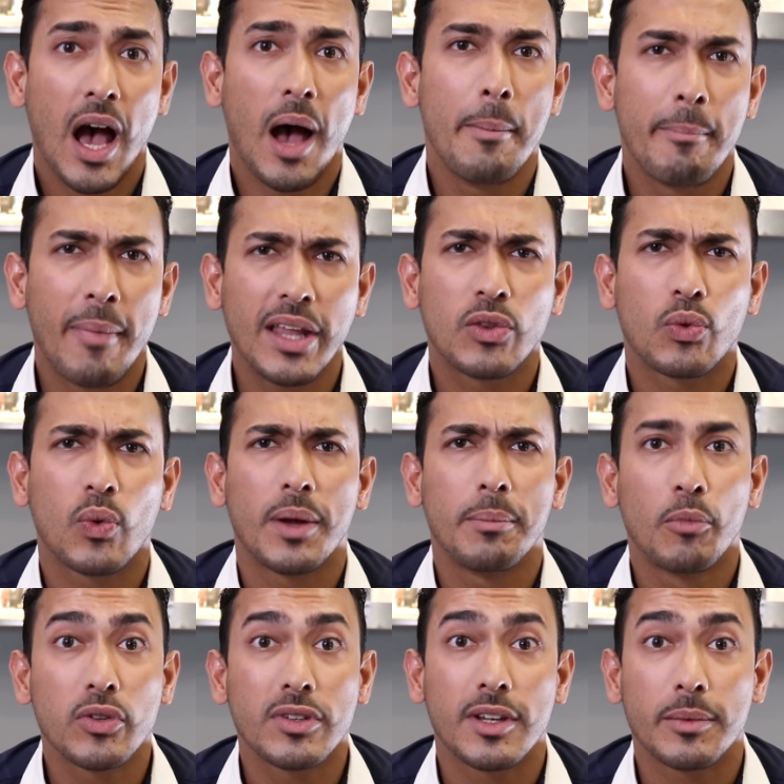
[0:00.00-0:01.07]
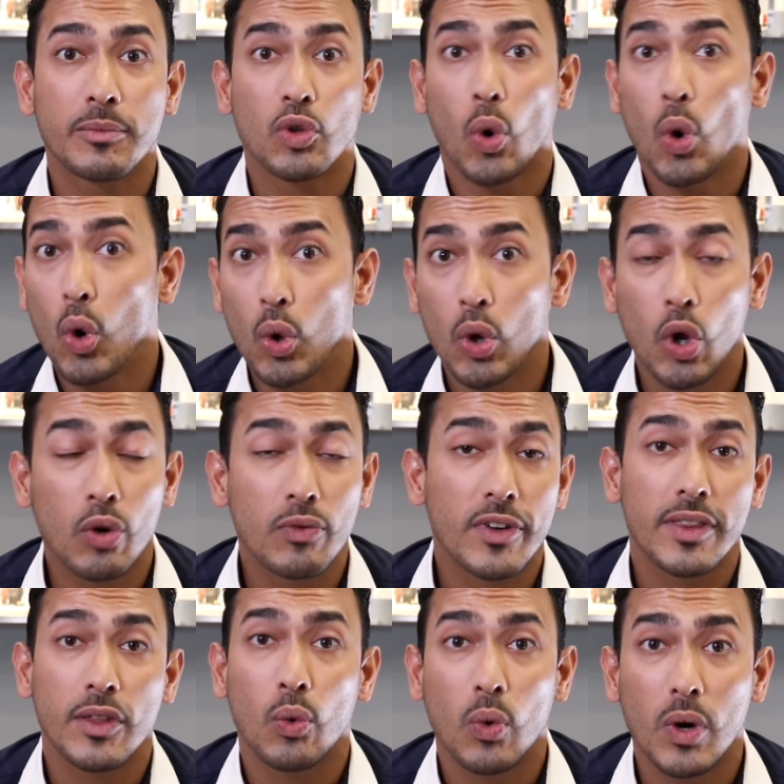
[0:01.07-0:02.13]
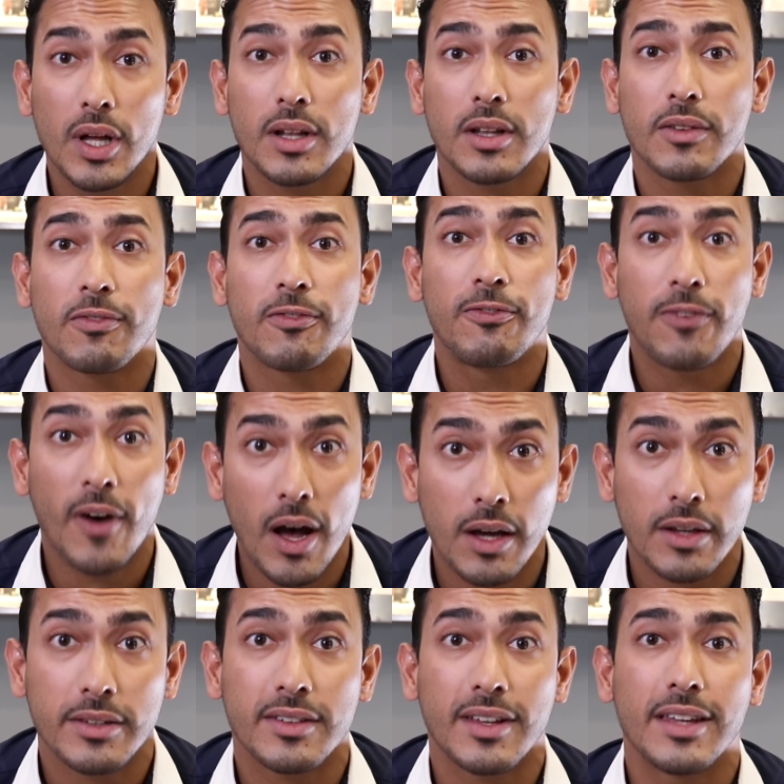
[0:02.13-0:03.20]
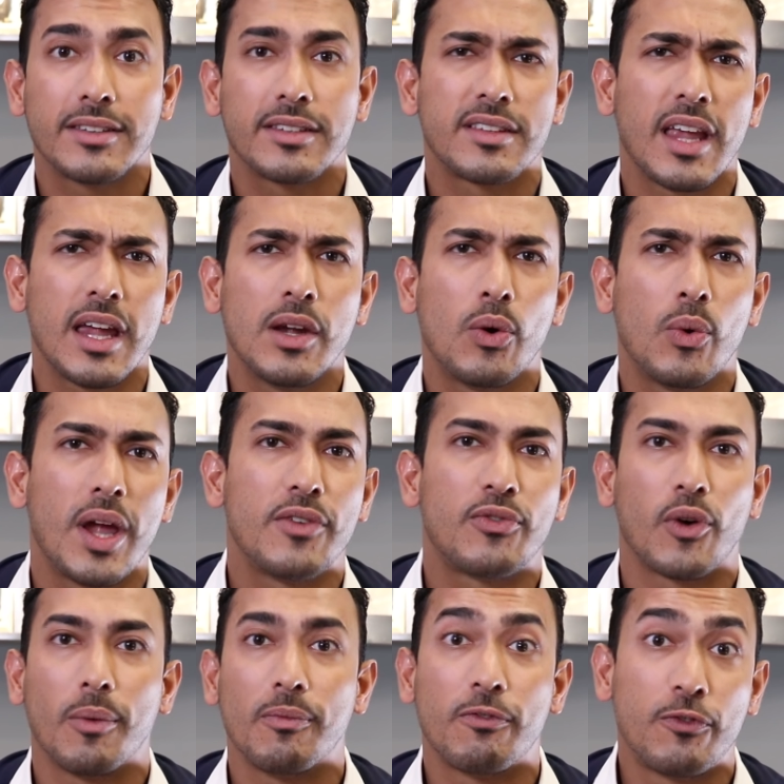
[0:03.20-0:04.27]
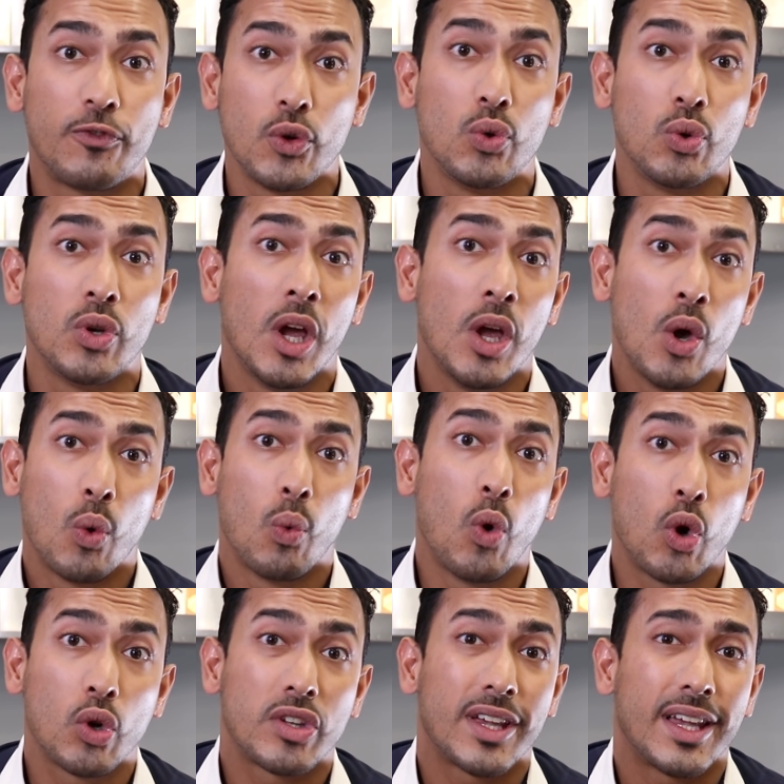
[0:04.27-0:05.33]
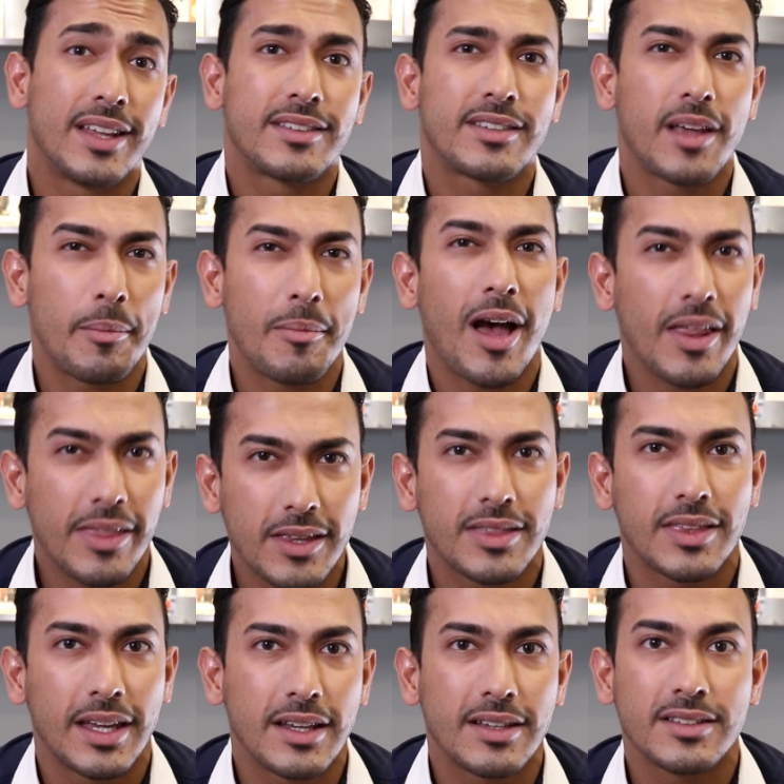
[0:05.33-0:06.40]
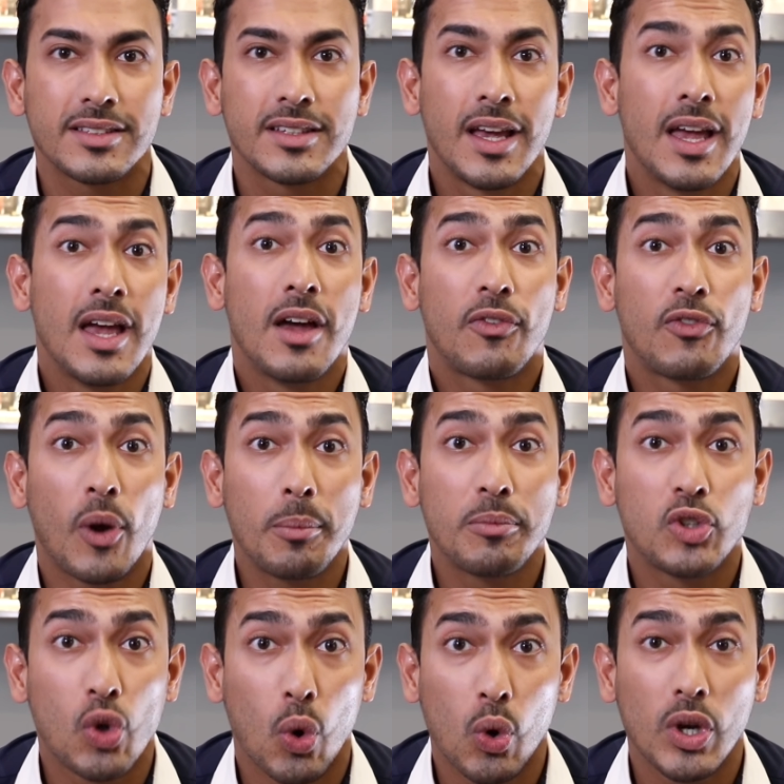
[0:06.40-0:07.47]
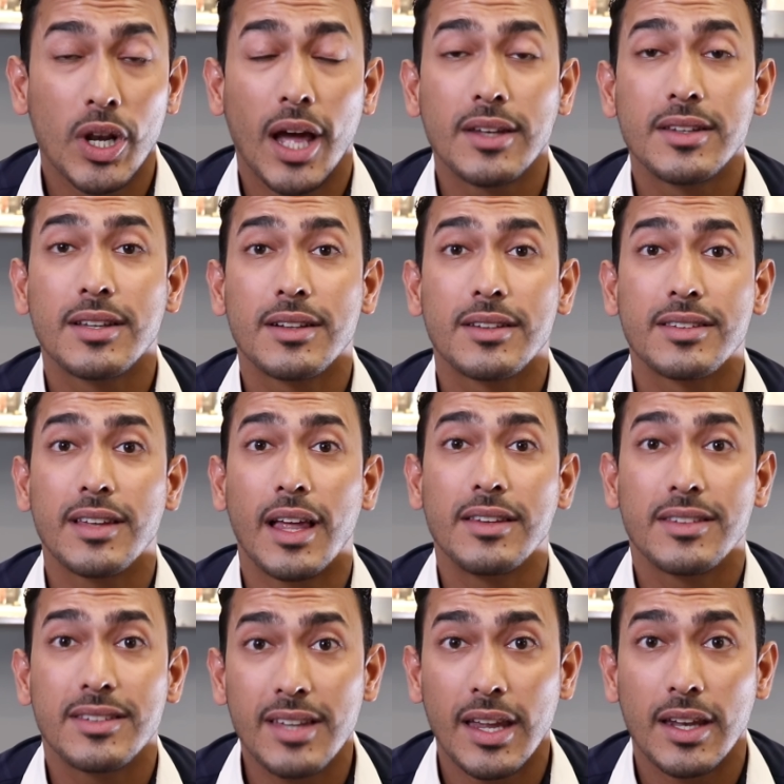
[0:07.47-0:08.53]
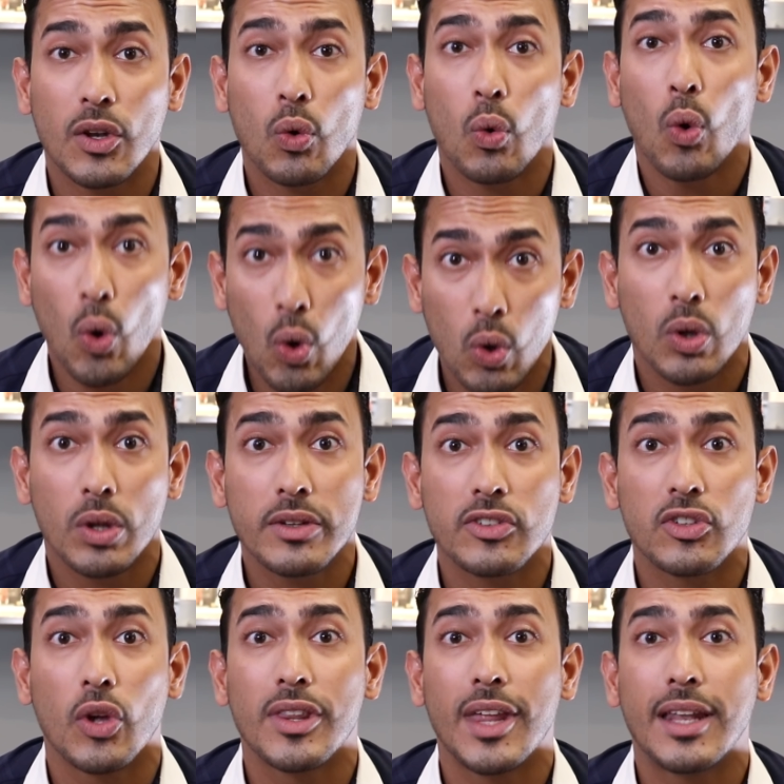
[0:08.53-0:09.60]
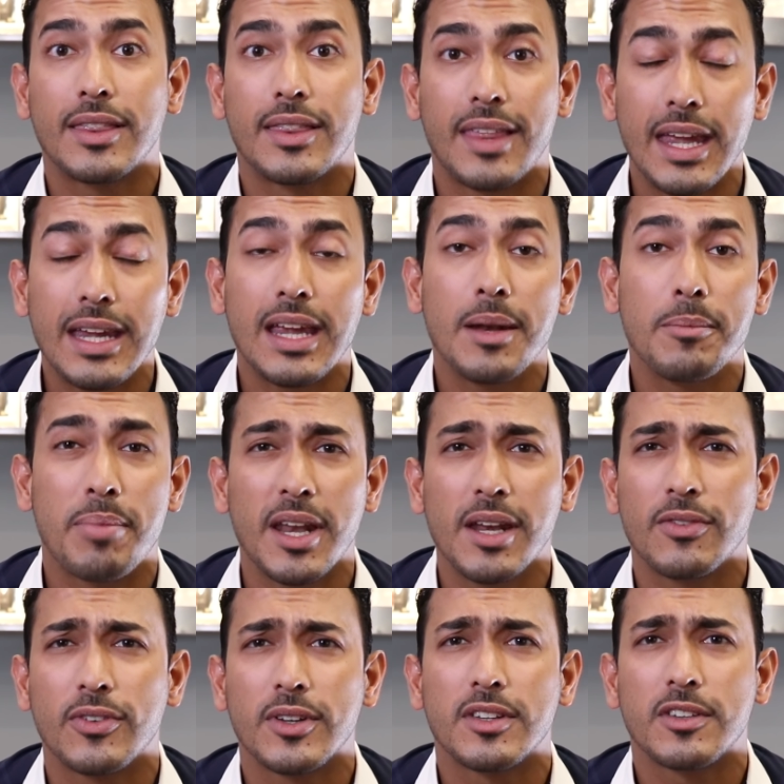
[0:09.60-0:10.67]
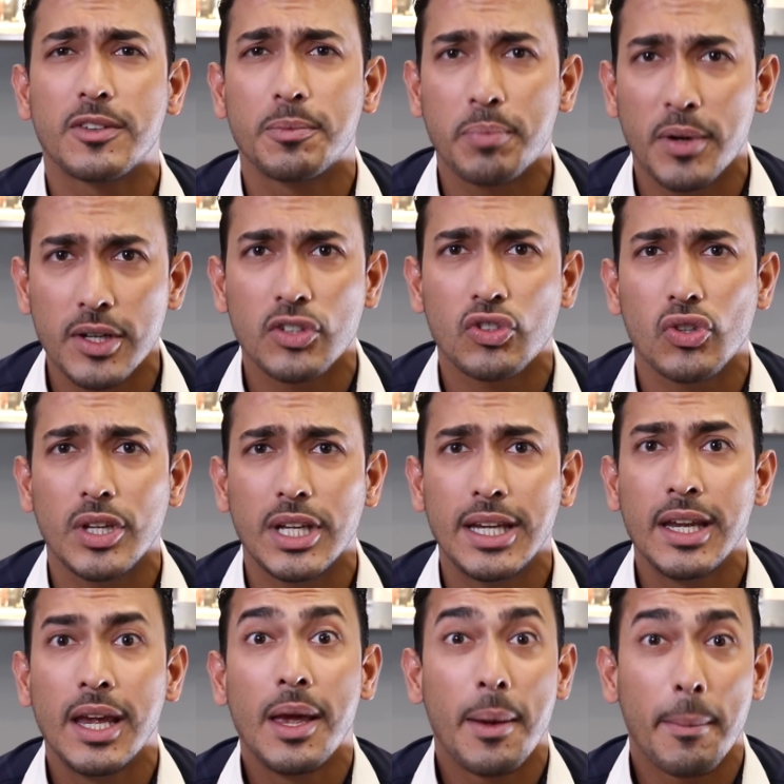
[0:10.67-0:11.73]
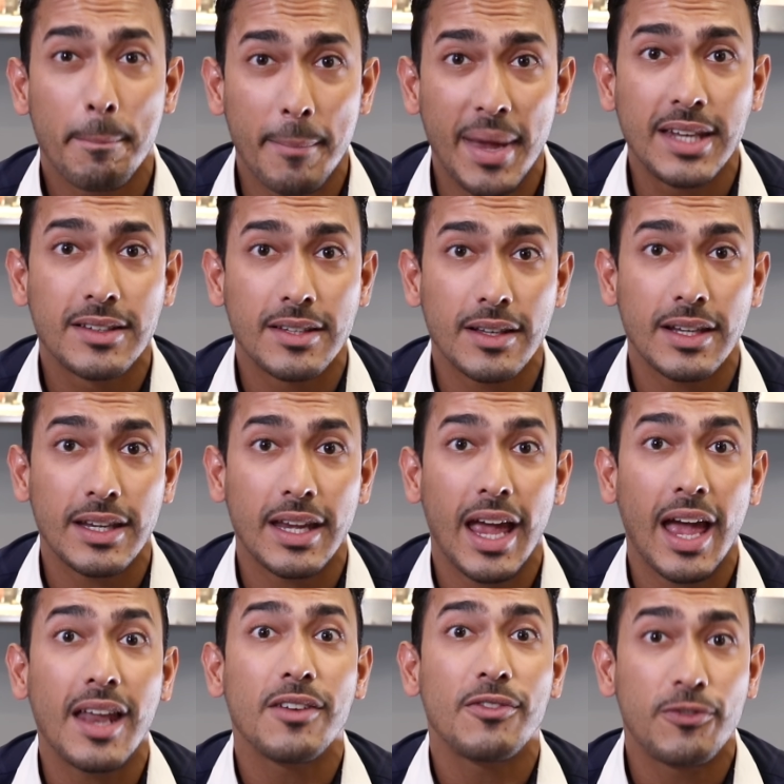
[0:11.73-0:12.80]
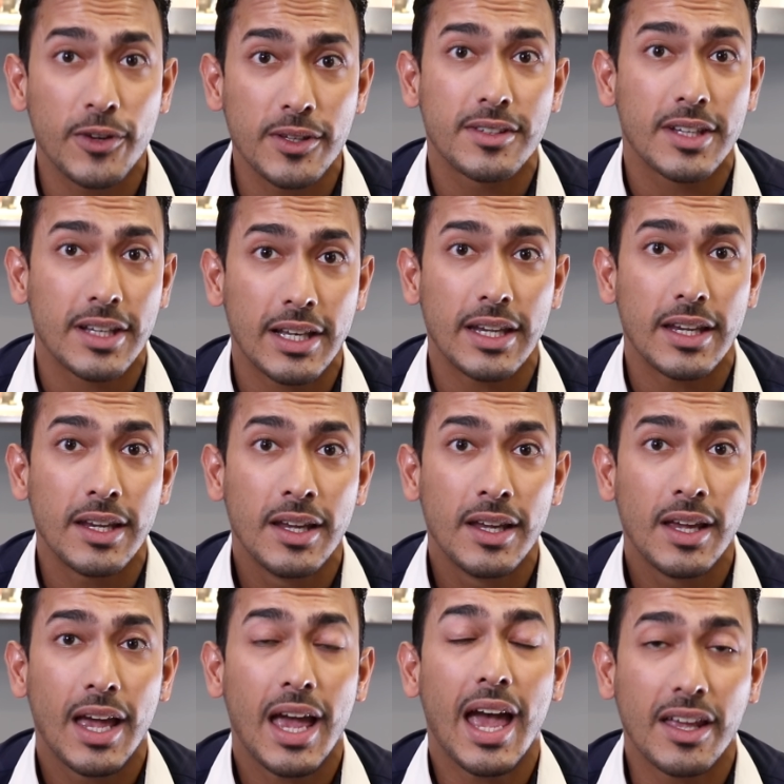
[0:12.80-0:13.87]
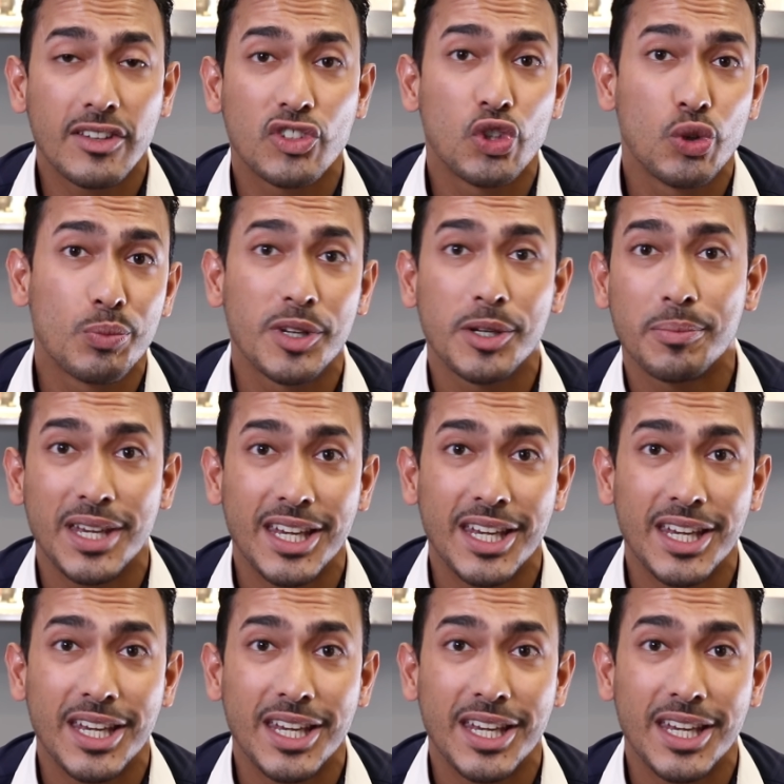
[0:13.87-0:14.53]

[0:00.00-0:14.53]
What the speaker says: a month where Muslims all over the world fast and stay away from food, water, and some other things from dawn until sunset, all so that they can benefit spiritually, mentally, and physically as human